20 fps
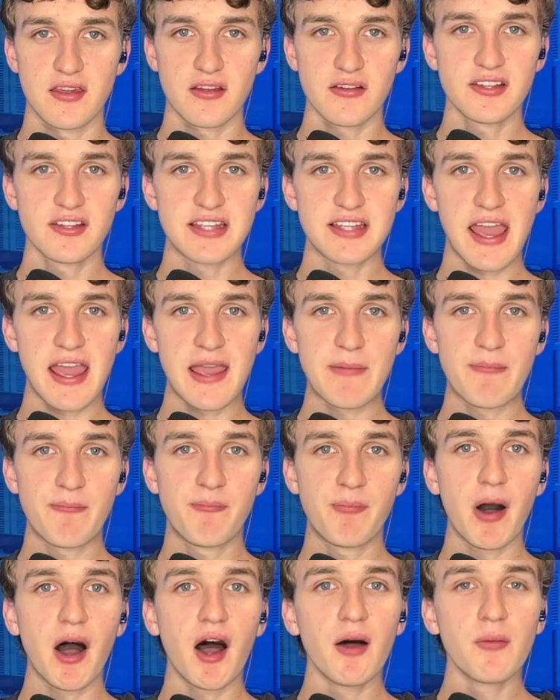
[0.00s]
There is a
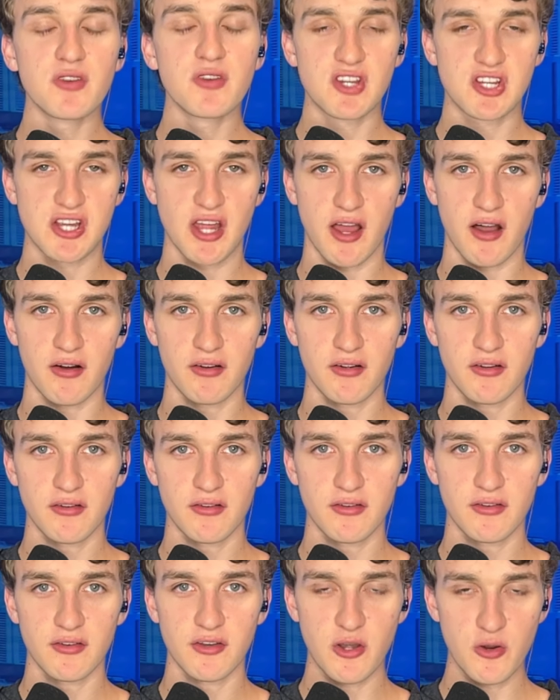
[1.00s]
bombshell
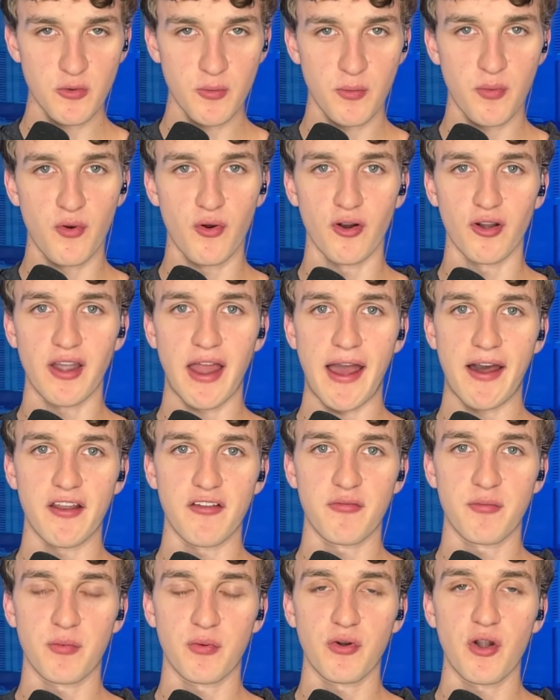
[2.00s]
new report out
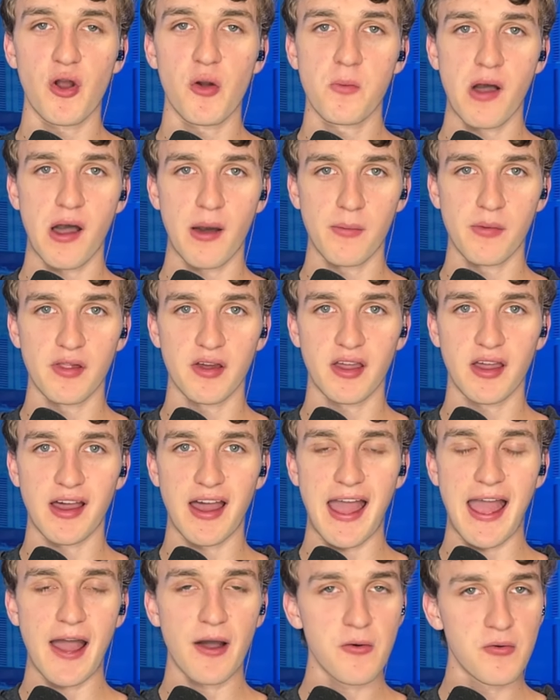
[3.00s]
of
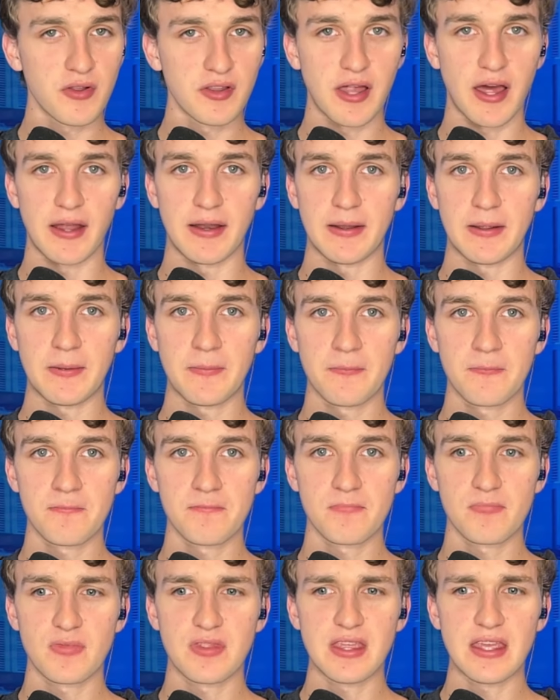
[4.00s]
ProPublica outlining
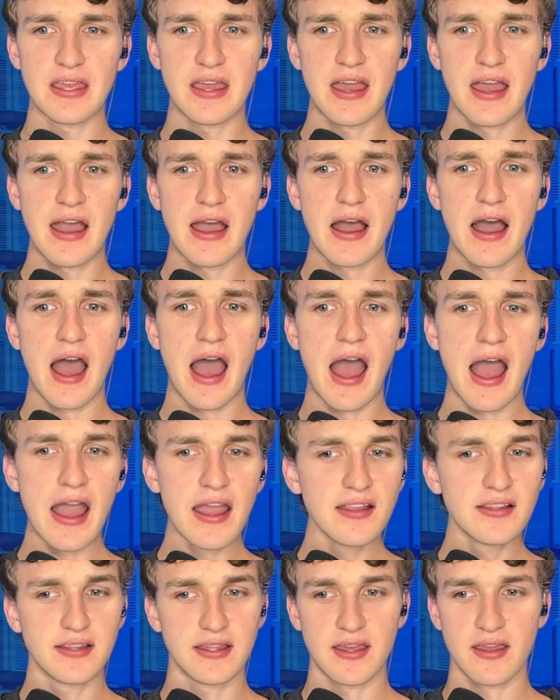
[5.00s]
the
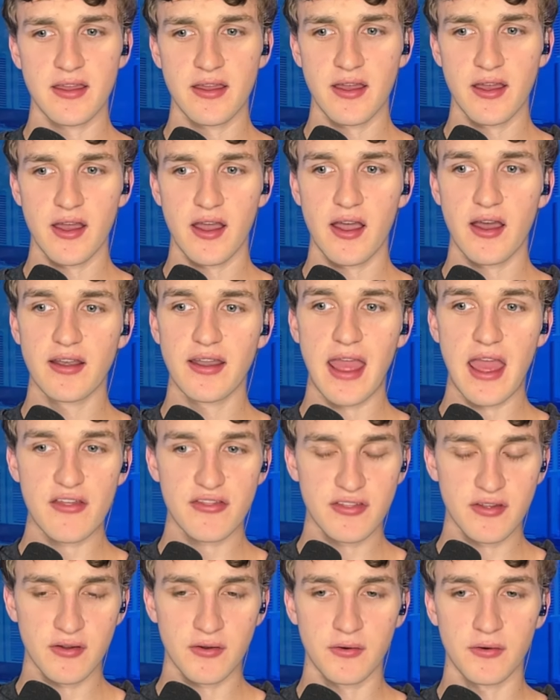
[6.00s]
highly
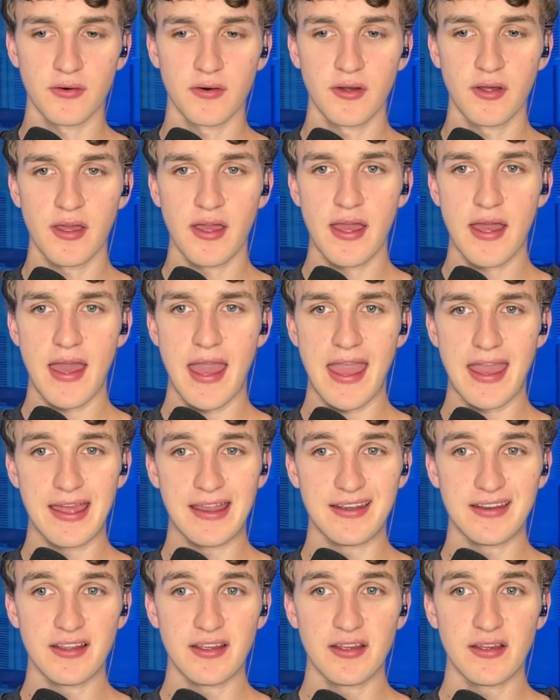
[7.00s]
unethical
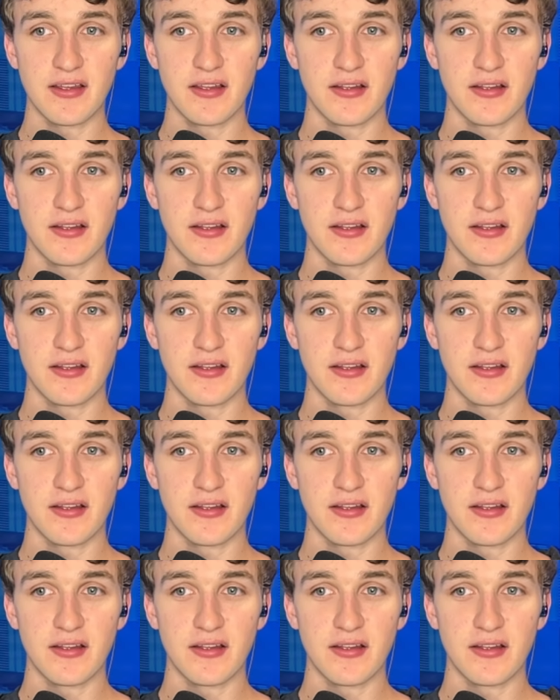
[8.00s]
and